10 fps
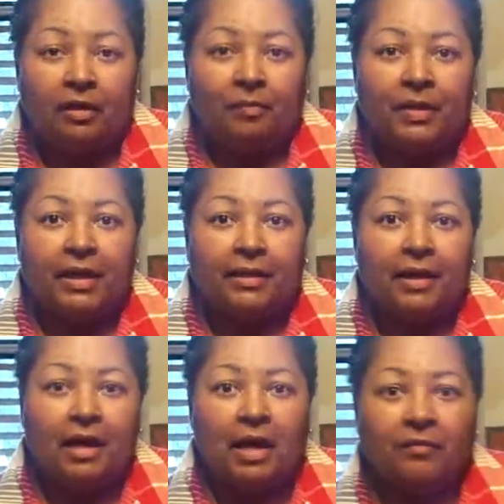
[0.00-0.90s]
But
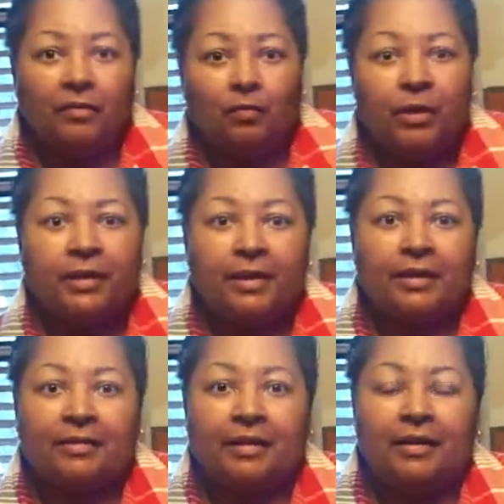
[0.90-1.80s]
uh,
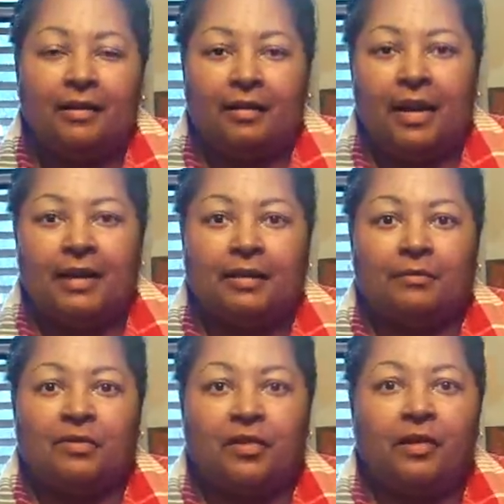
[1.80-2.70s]
Winn-Dixie had some
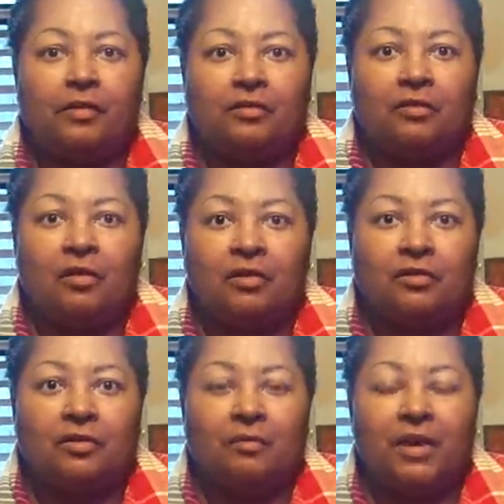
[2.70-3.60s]
sales on
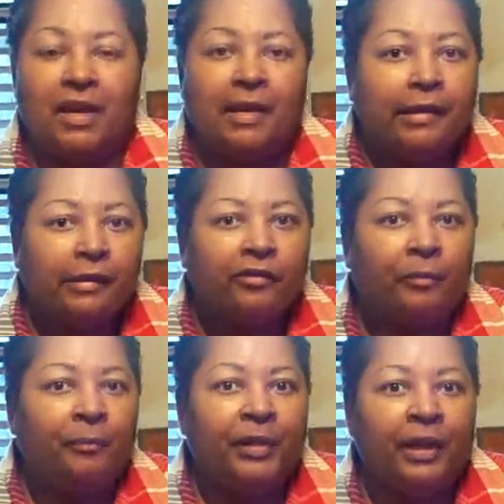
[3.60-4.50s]
some Angus
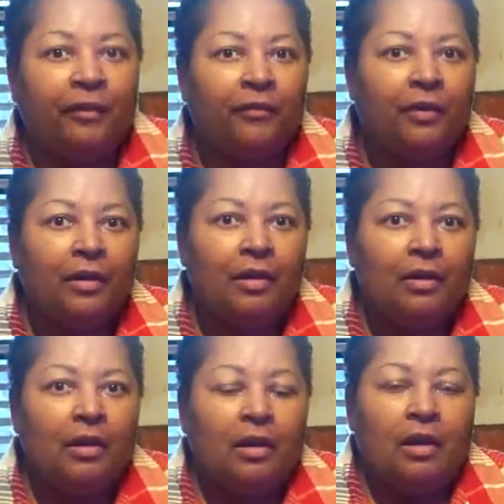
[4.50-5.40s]
beef
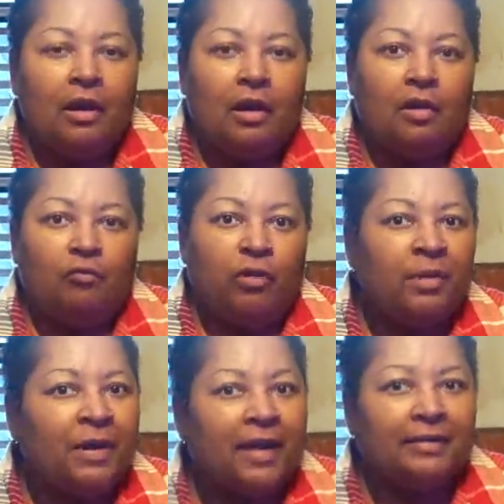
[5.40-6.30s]

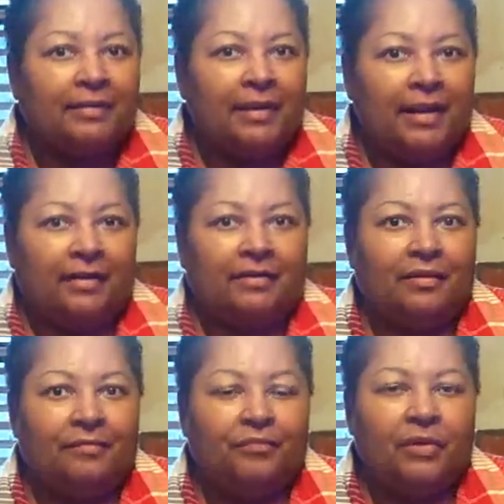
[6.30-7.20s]
ribeye steaks.
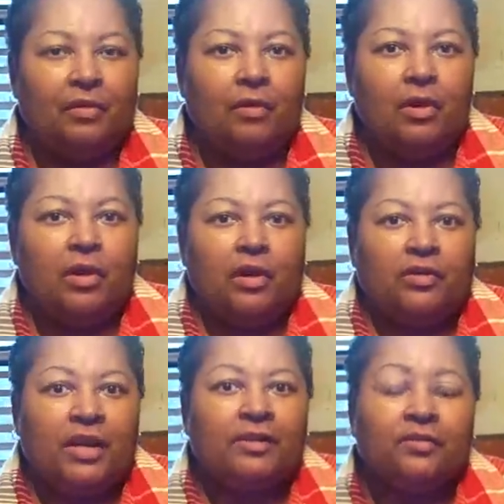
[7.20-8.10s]

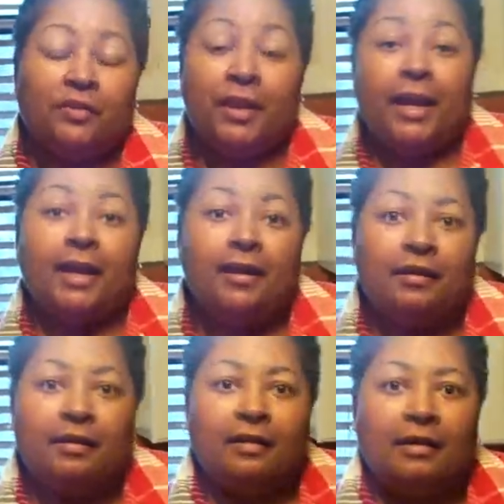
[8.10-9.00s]
Yesterday,
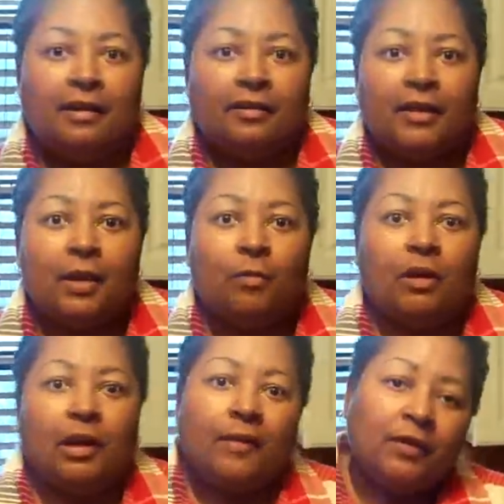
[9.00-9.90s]
they were
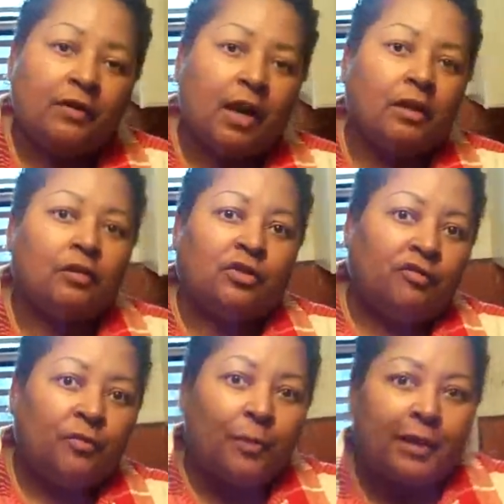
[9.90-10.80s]

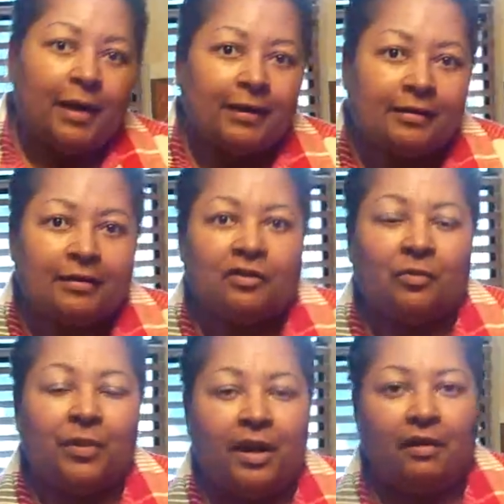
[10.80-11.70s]
$11.49 a
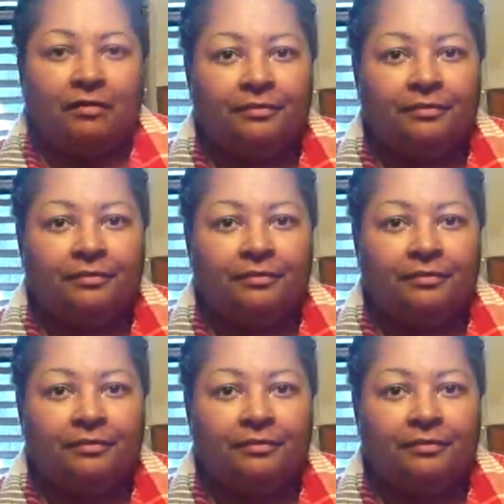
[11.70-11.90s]
pound.